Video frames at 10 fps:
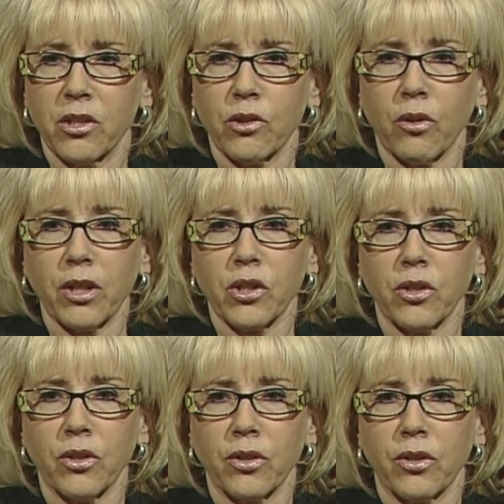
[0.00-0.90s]

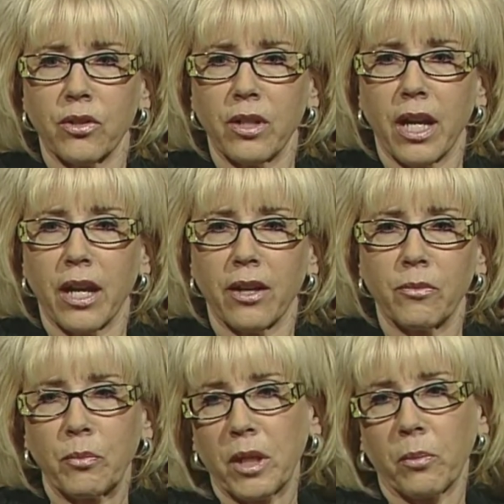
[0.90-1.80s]
structured
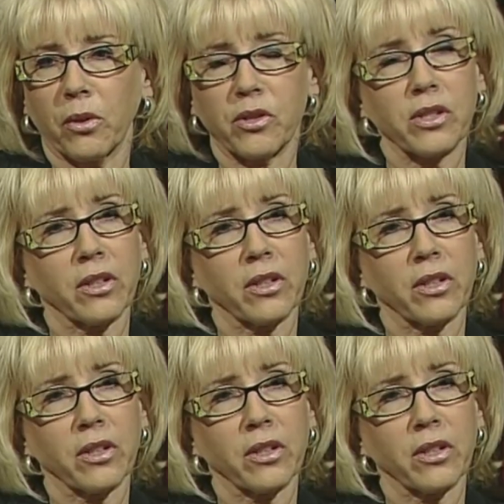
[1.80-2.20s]
and people are